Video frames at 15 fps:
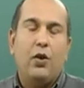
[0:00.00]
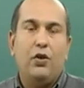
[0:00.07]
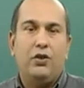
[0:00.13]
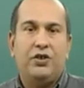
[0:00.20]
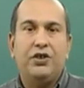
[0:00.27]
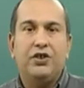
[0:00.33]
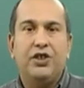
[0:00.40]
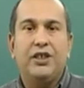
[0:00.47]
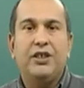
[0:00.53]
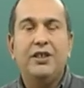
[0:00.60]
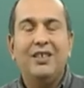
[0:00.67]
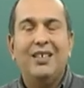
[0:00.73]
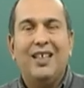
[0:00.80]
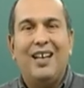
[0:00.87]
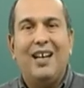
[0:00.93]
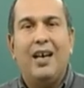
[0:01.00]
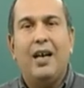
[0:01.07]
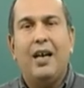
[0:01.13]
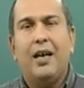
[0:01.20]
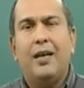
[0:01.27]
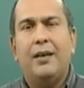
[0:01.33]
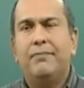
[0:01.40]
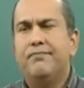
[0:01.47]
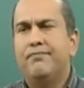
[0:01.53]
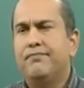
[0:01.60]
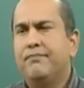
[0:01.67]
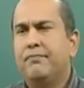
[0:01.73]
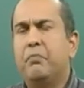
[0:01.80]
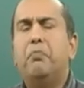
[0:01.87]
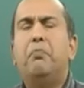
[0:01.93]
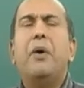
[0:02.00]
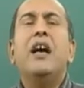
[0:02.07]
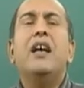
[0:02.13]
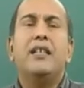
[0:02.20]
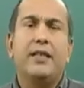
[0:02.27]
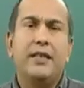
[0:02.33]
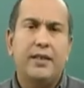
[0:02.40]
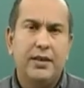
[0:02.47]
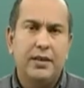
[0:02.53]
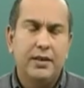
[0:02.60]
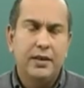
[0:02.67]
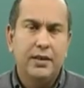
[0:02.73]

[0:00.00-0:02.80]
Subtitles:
oxygen are burnt.